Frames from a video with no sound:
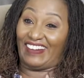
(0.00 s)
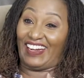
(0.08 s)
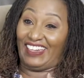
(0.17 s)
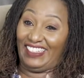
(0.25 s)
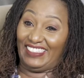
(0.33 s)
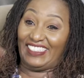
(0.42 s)
Right?
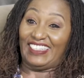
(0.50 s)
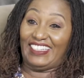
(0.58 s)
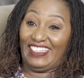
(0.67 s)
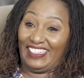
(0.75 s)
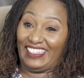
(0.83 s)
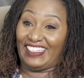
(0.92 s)
Exactly. I'm
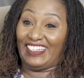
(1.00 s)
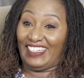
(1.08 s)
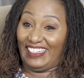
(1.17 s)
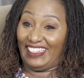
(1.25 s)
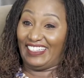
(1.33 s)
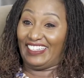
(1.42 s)
hearing you
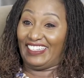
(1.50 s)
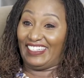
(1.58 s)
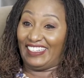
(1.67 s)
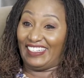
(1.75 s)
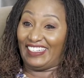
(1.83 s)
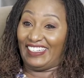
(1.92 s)
speak. I'm
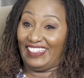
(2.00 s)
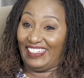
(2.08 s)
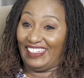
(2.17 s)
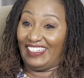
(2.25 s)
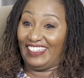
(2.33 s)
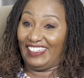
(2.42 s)
like,
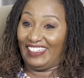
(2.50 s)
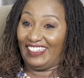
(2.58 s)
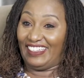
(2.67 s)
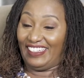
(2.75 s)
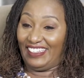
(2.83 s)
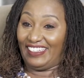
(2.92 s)
you are
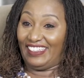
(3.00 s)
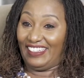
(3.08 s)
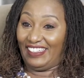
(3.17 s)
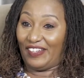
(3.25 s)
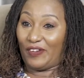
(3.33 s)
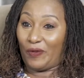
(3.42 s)
in
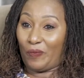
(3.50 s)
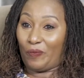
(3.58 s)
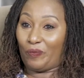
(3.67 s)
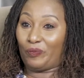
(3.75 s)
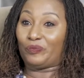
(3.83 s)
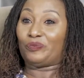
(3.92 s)
the training
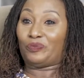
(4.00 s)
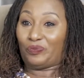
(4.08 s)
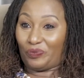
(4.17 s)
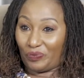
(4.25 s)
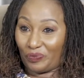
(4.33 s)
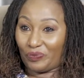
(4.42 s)
ground for
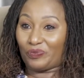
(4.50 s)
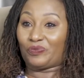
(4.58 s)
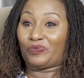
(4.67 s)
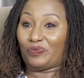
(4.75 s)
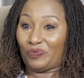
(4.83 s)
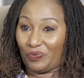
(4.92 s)
what you would
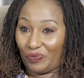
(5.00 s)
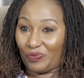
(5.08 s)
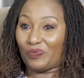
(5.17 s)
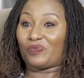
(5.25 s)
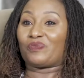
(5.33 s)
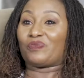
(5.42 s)
come and
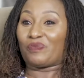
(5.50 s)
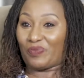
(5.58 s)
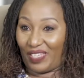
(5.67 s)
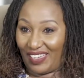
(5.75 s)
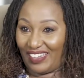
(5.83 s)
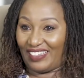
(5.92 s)
talk
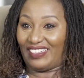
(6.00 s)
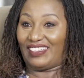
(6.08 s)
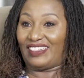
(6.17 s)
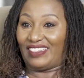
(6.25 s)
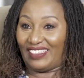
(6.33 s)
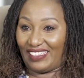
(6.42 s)
to yeah. people later
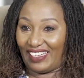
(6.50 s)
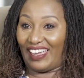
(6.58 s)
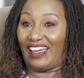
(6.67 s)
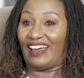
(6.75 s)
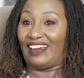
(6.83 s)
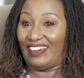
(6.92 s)
about
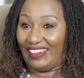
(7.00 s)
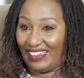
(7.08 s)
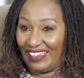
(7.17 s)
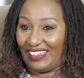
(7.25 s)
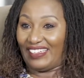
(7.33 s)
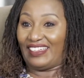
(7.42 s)
yeah. or
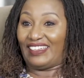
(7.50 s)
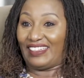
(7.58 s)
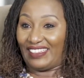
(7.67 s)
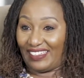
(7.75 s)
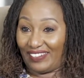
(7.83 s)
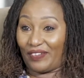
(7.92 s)
what you're doing
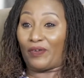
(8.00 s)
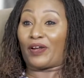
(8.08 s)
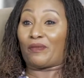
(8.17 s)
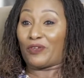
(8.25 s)
right now. What